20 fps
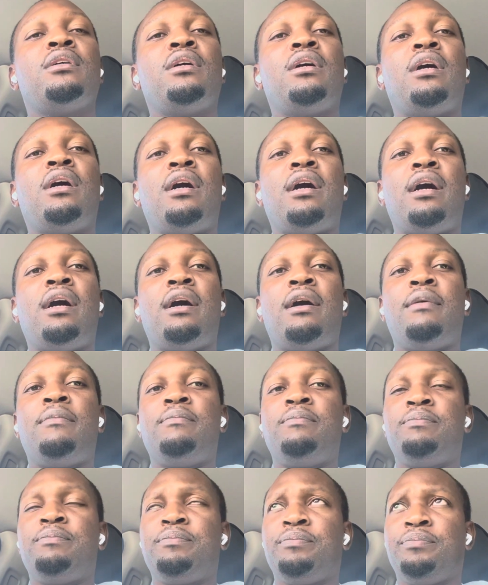
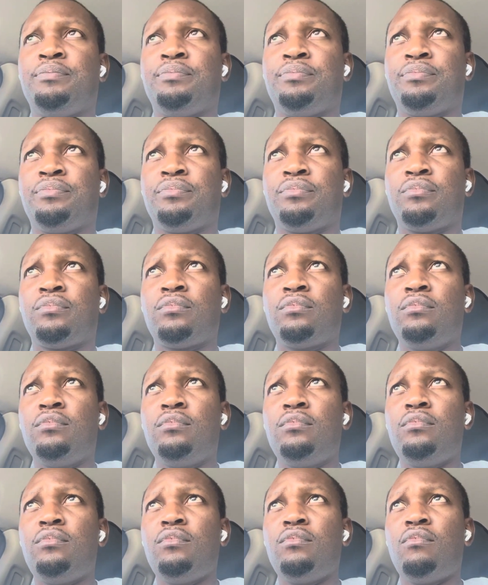
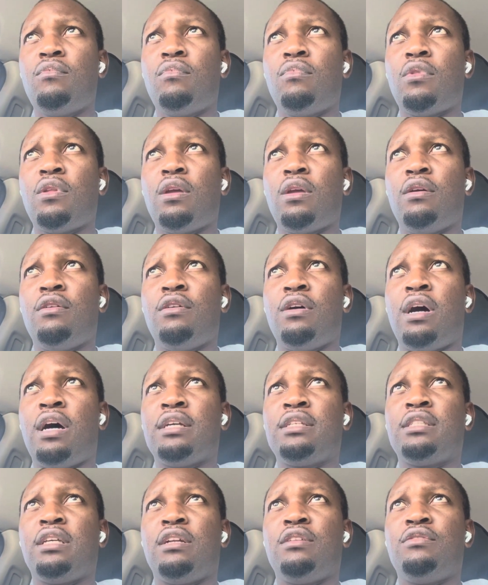
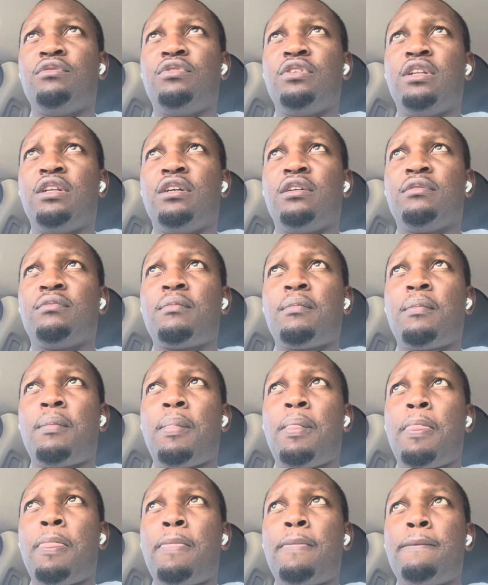Aston Villa.
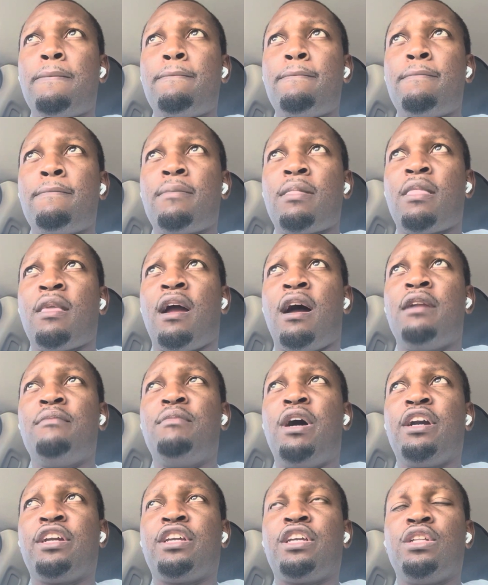And
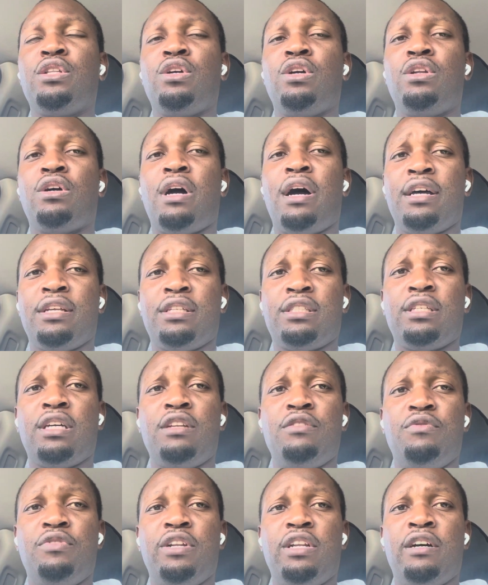mark you, you know,
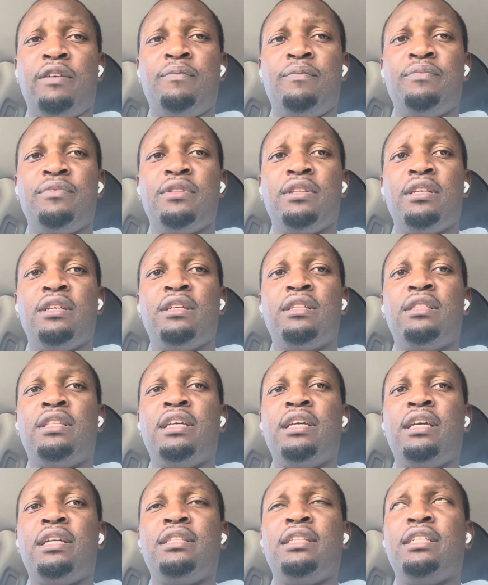Aston Villa,
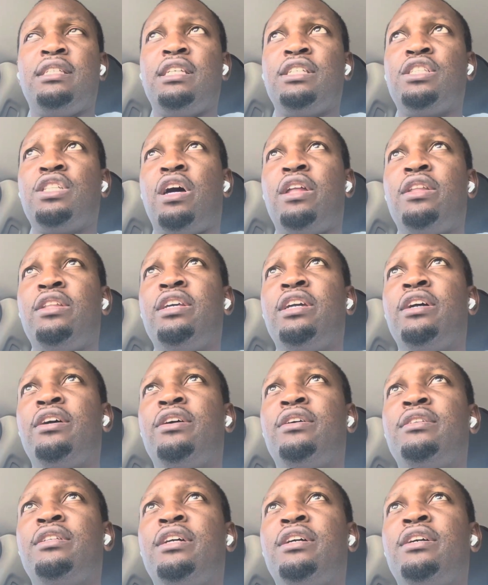this is not their